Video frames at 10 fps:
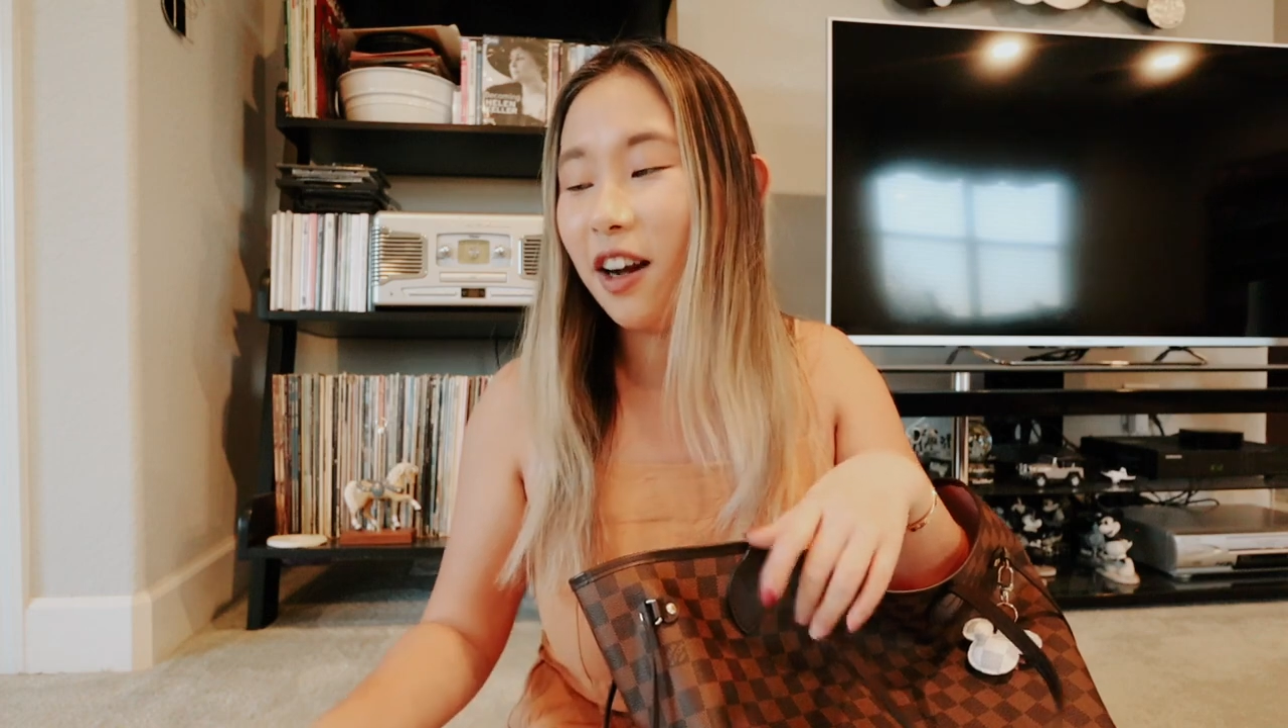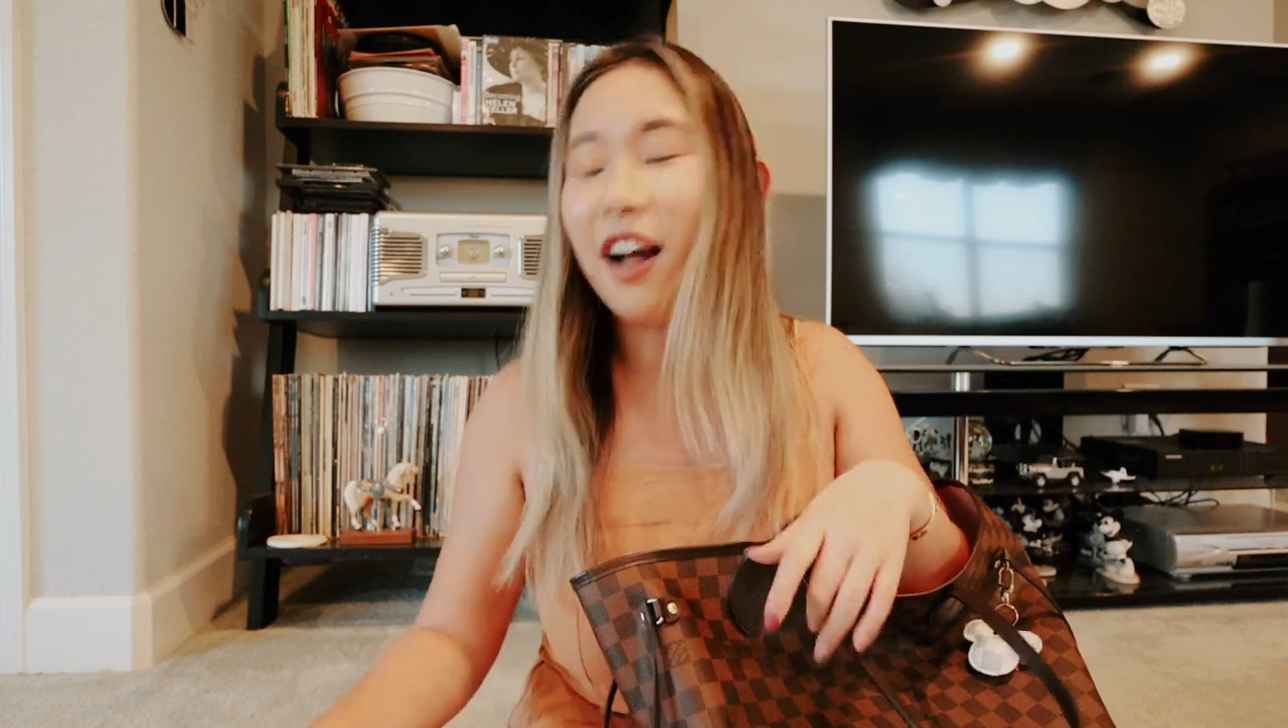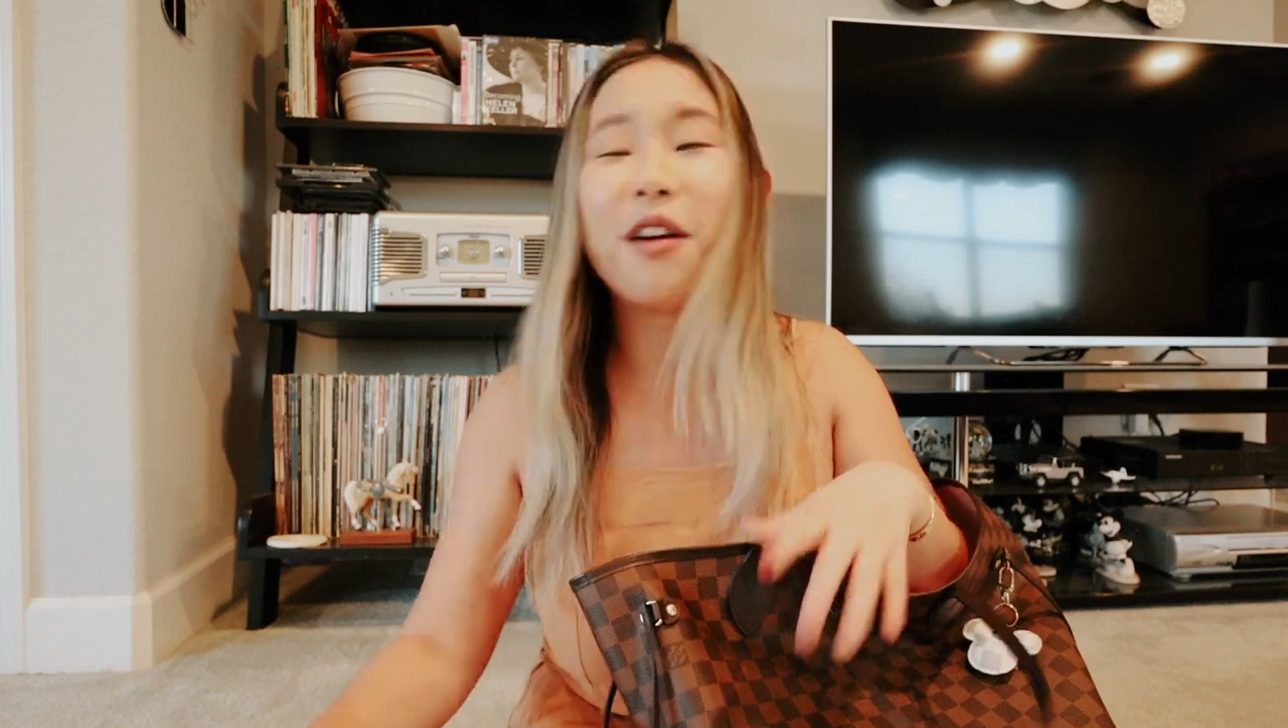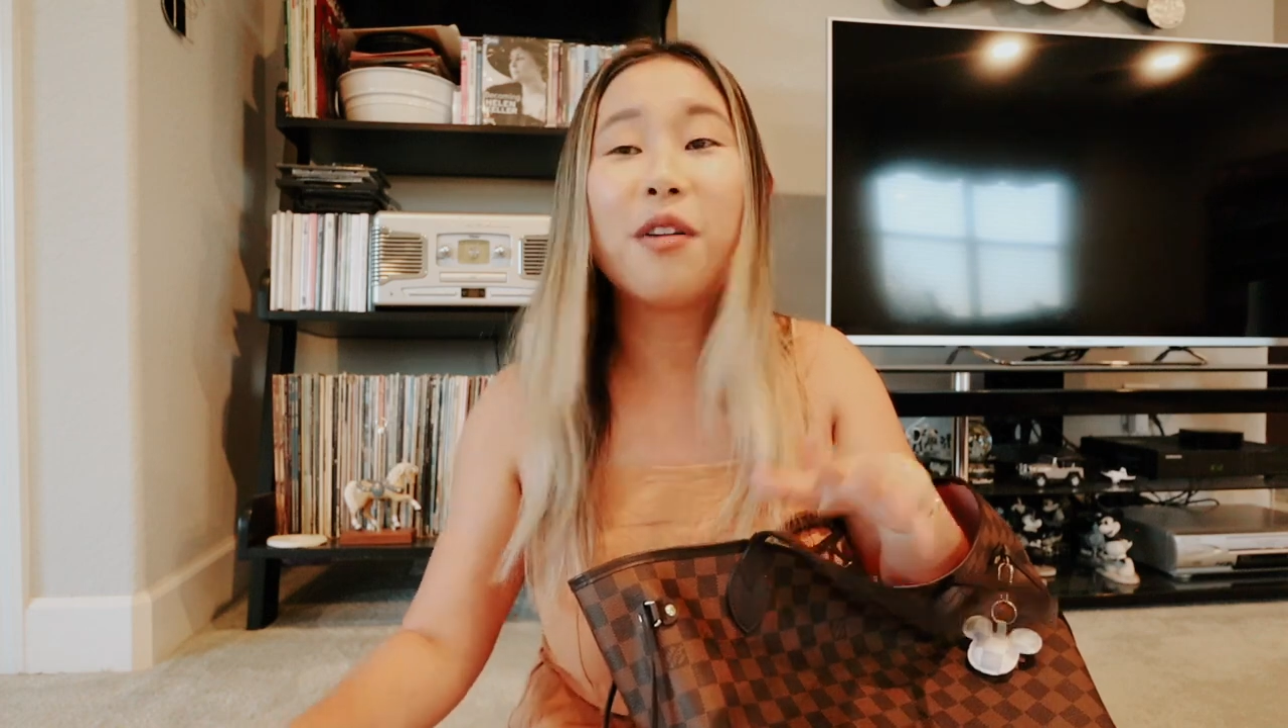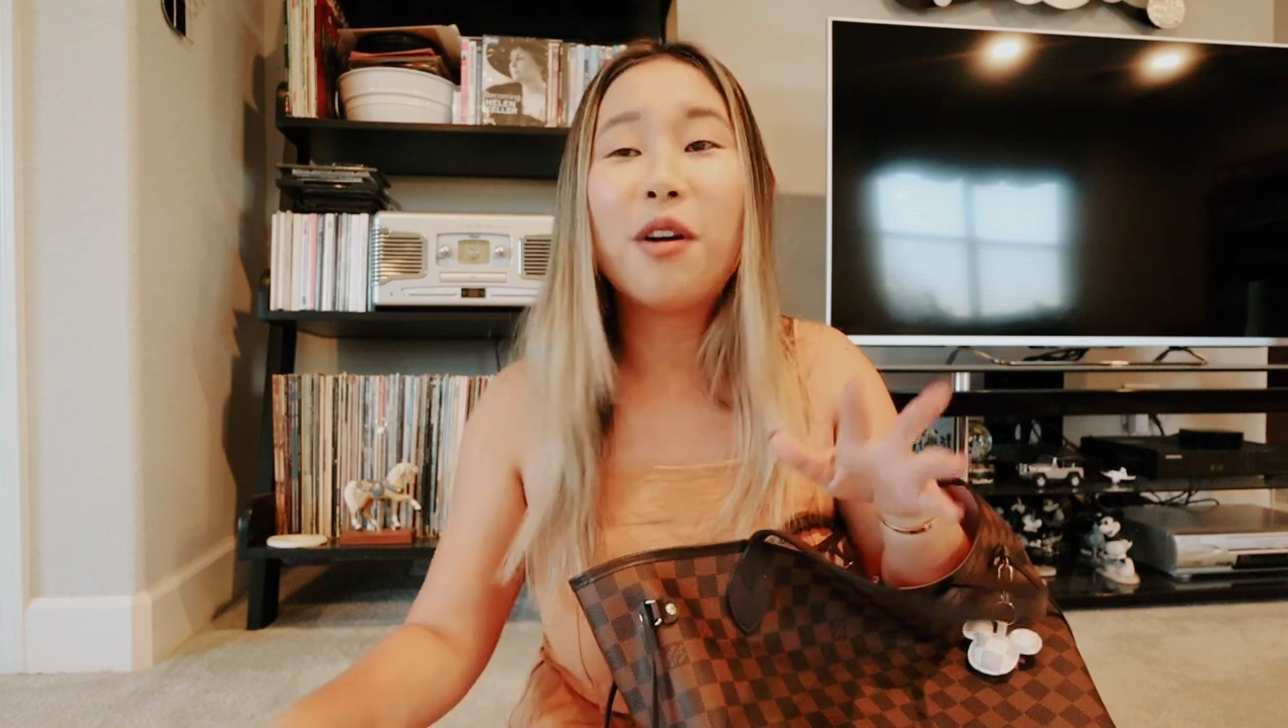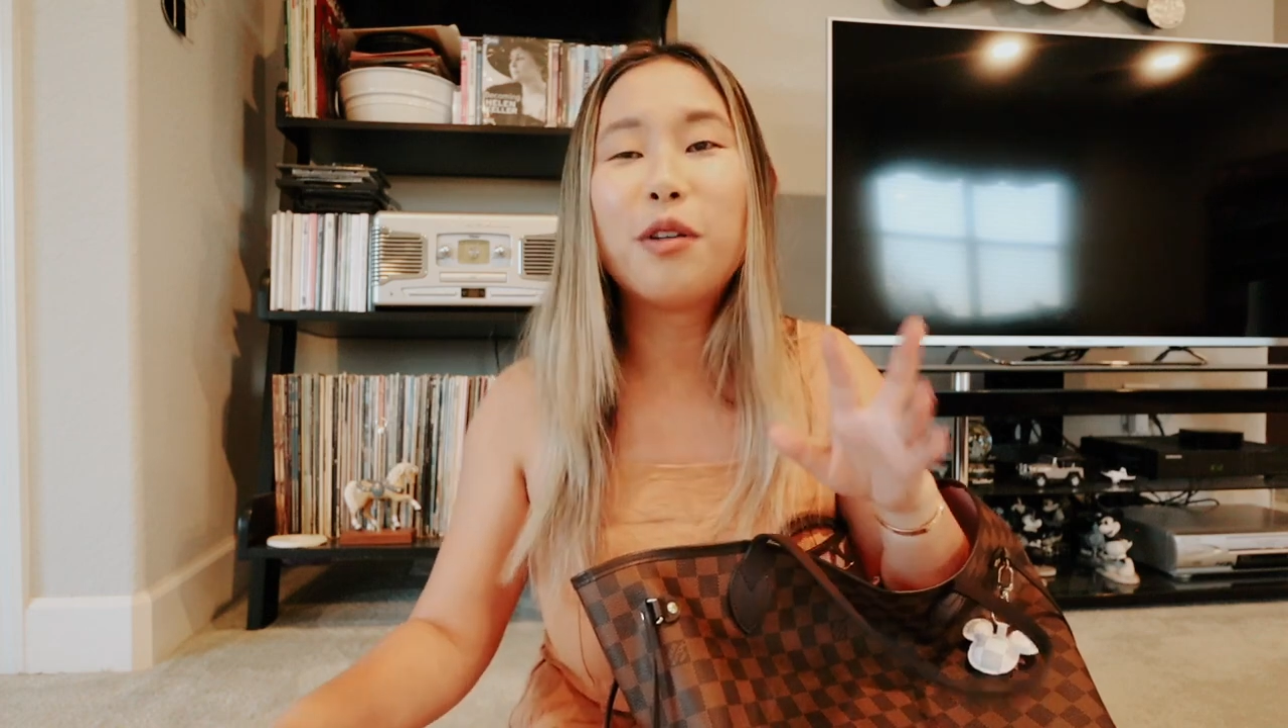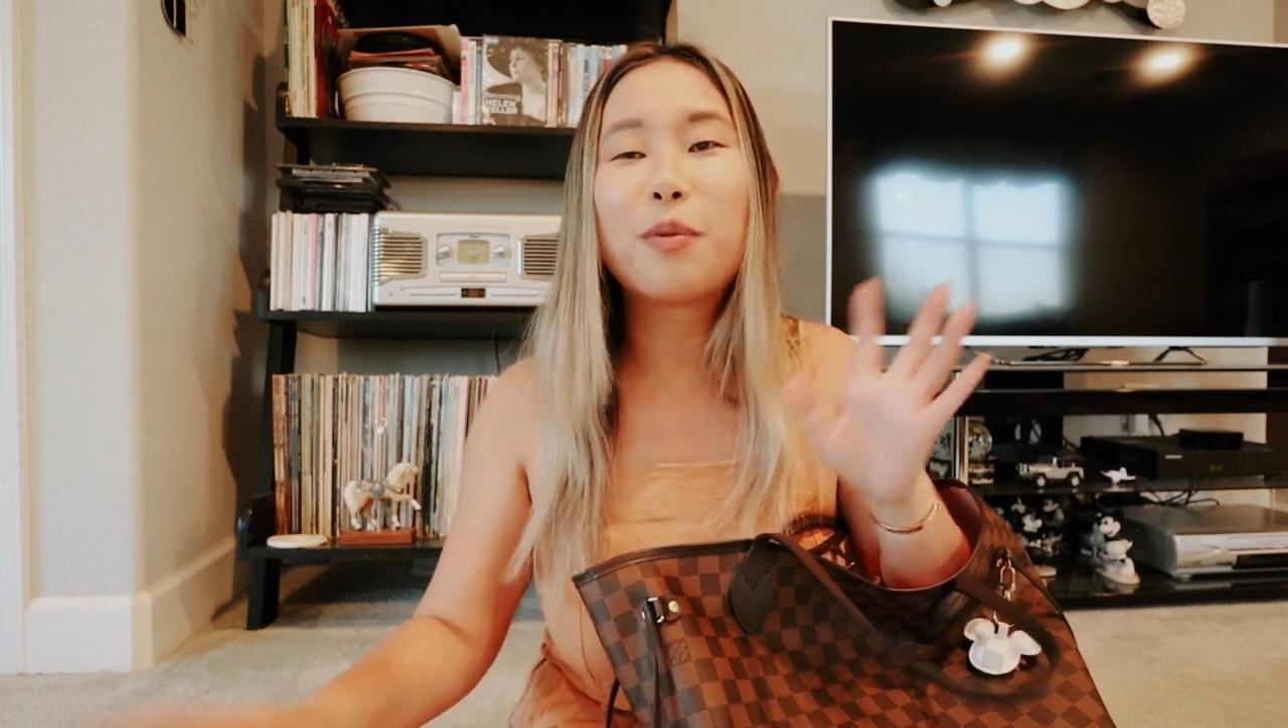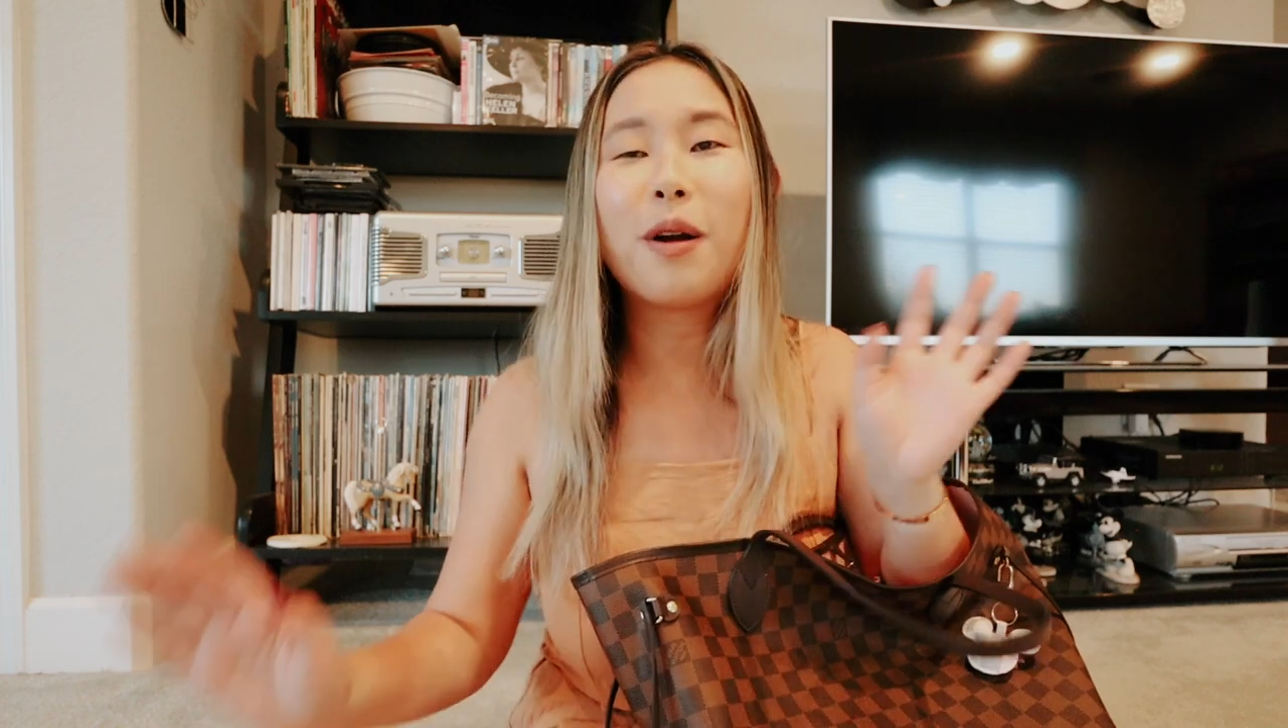I don't know, it's